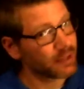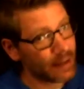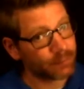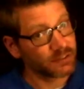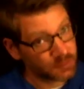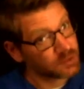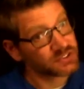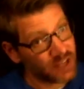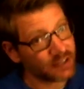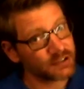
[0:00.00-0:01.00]
Capitalism
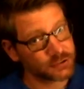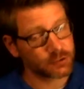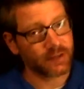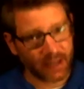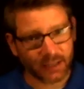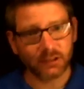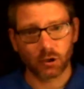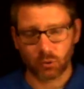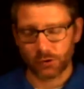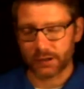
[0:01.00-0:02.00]
does not deserve a
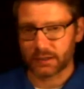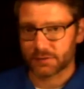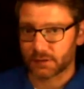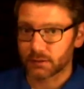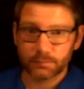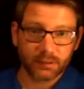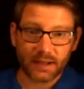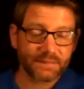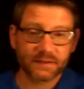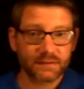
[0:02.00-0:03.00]
halo or anything, but
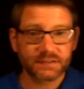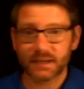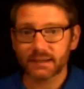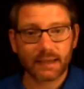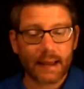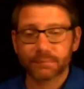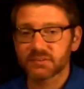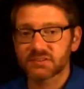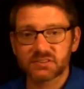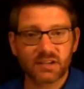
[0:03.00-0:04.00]
at the end of the day,
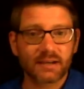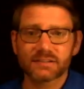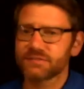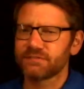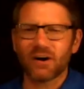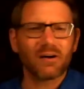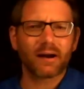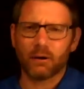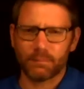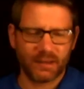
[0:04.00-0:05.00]
capitalist societies far
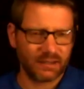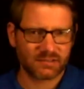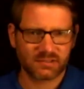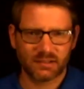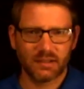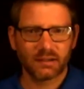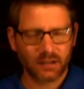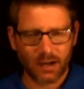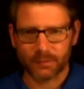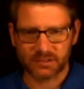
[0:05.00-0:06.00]
outpace
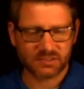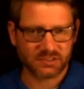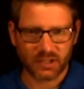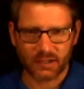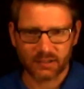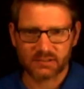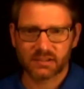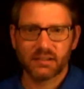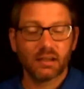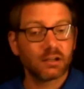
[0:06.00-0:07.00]
communist societies
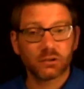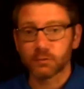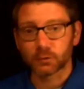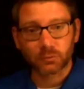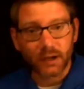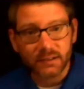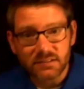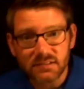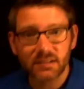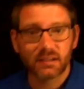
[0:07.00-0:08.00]
in human
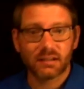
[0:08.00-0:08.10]
rights,